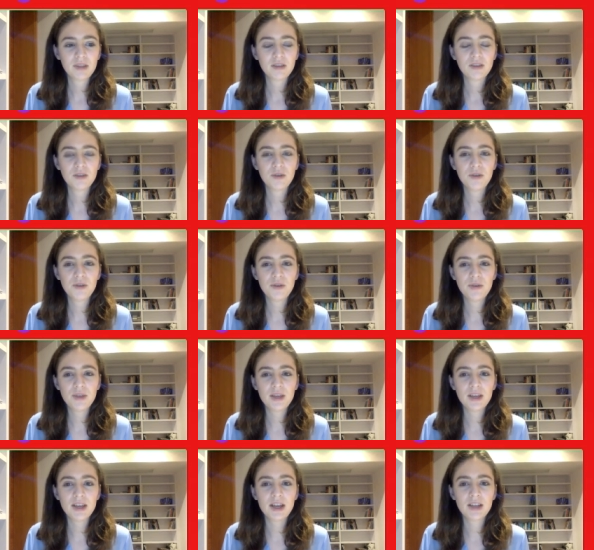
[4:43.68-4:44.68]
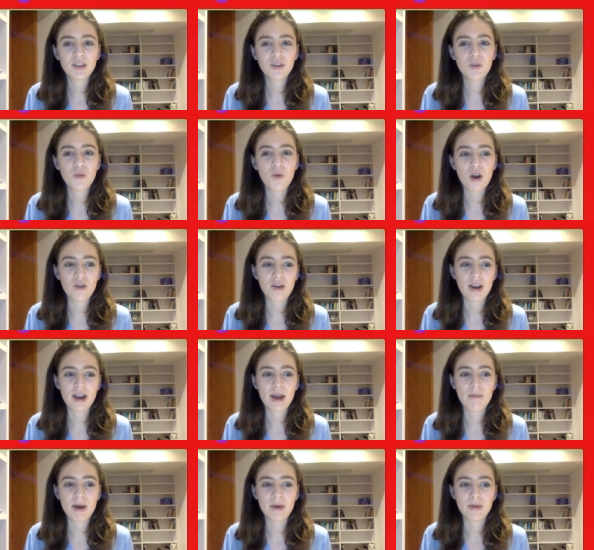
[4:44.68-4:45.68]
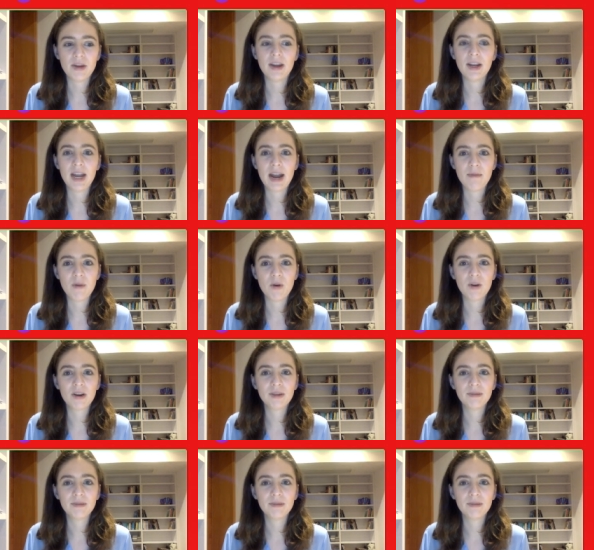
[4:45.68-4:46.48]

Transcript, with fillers: So who do we think has to worry about their king more?